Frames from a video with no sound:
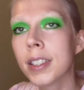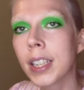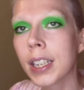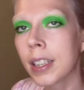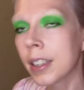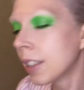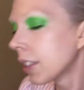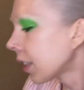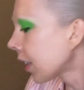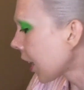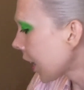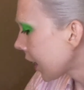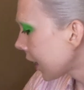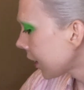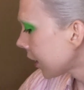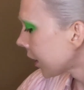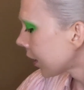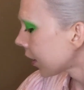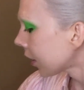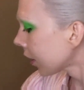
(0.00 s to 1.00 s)
like a
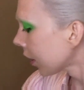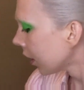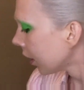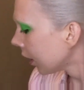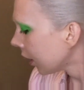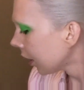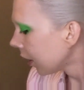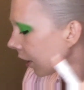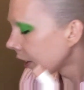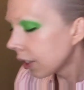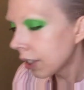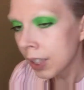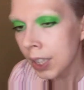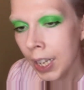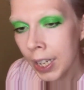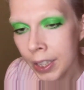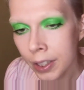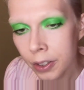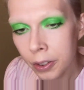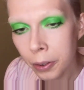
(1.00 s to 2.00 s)
nice
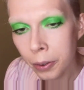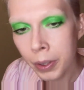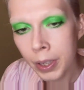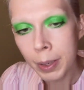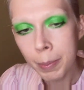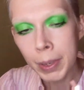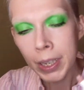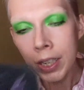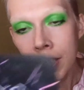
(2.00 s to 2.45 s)
light creamy